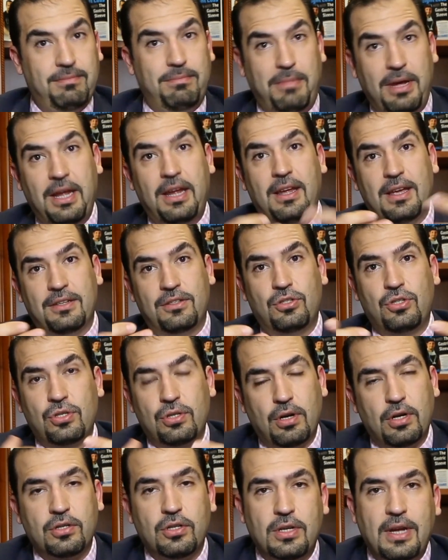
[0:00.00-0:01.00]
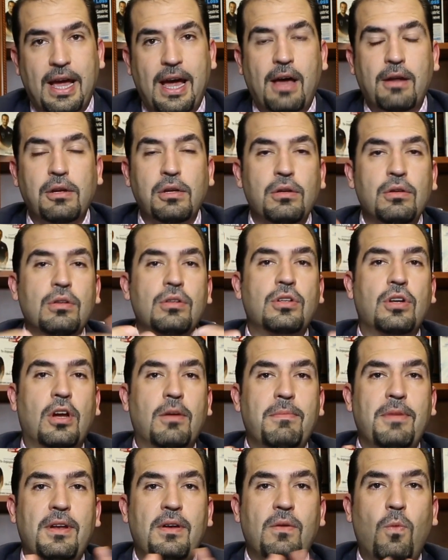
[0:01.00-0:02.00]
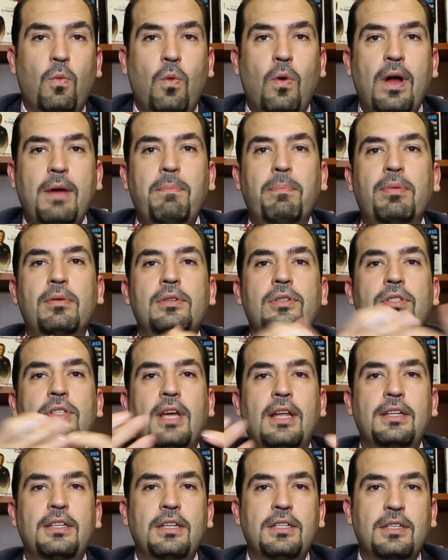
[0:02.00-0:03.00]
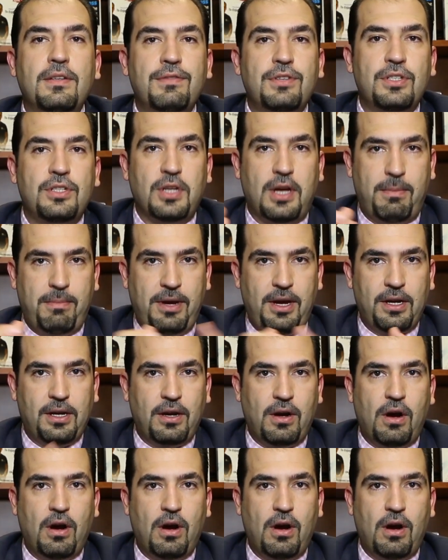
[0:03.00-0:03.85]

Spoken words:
me as a surgeon, how do you determine what percentage of stomach